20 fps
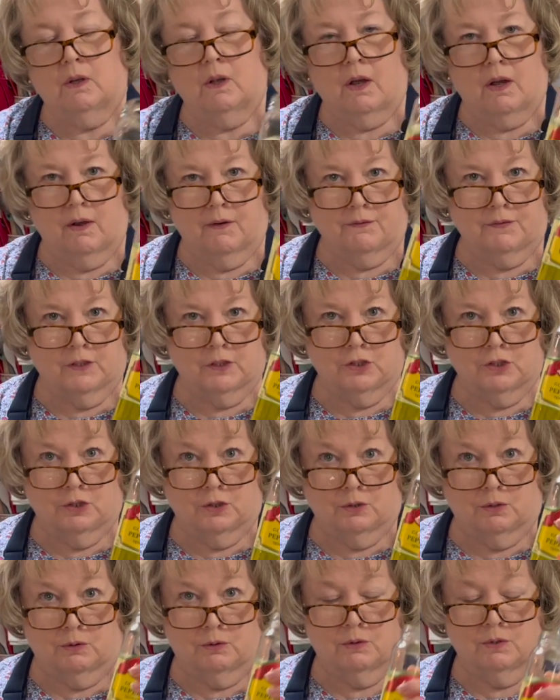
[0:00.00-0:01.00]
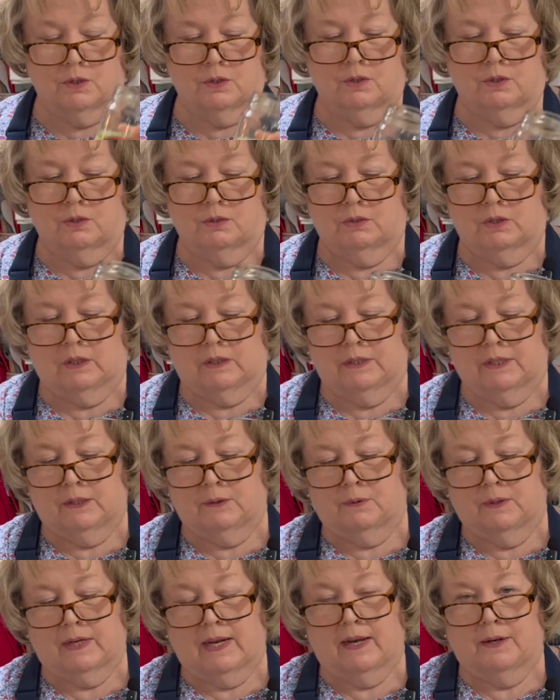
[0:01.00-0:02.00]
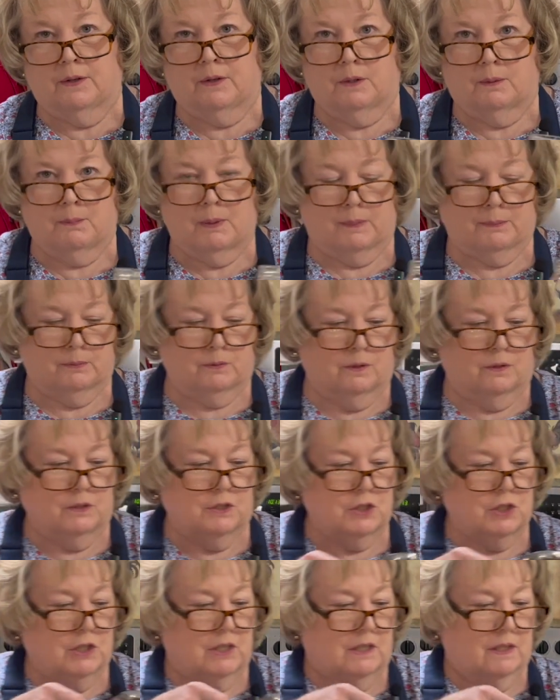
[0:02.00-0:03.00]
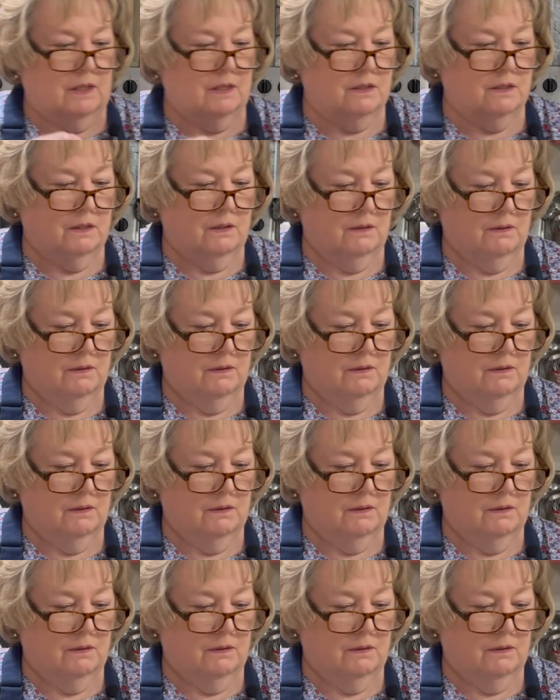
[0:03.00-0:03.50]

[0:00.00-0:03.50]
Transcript: of the juice, the liquid out of the pepperoncinis.